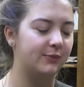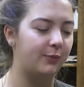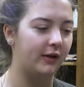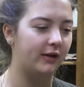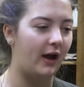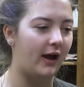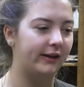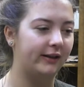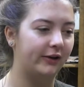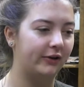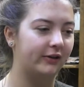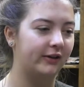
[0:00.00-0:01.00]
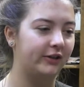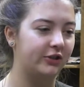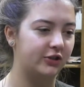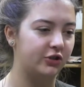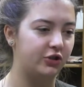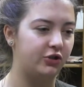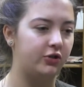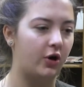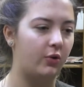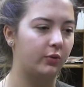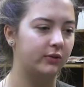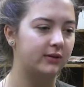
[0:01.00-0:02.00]
but I, I literally just
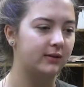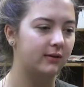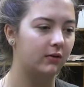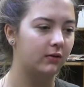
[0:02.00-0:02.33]
don't